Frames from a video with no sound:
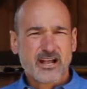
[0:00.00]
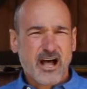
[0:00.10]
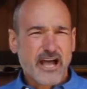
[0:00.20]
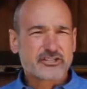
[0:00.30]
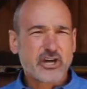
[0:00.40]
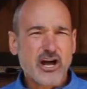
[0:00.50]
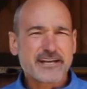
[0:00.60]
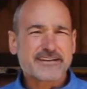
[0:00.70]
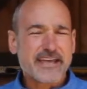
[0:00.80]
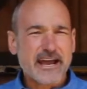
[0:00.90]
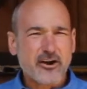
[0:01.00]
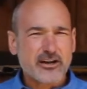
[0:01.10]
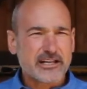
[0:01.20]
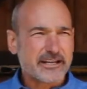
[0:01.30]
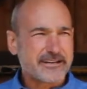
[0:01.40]
Hi, John and
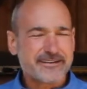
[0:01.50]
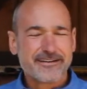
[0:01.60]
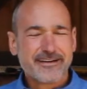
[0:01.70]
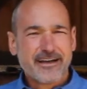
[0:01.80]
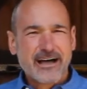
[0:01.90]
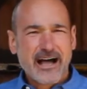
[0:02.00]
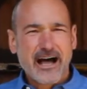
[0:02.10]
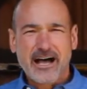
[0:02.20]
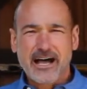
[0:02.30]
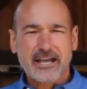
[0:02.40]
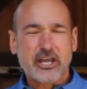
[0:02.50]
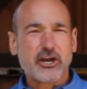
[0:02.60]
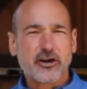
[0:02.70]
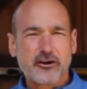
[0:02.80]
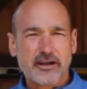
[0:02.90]
Carolyn.
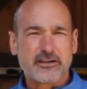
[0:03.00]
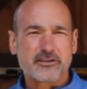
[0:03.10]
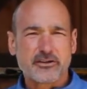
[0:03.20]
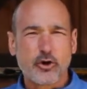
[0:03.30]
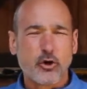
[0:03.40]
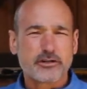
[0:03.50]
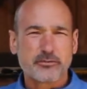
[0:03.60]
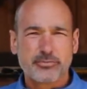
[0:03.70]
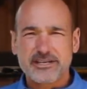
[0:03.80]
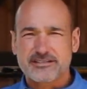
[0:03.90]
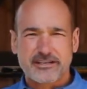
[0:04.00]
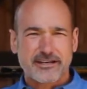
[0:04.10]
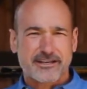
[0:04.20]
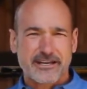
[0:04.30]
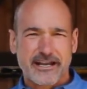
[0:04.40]
Here in Golden, BC
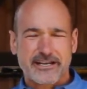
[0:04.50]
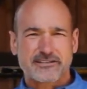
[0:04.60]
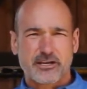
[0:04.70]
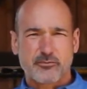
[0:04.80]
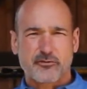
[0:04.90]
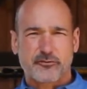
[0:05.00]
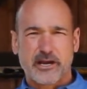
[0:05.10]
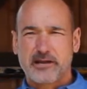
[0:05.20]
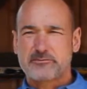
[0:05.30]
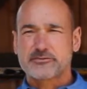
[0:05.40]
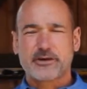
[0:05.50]
at Canadian Timber Frames.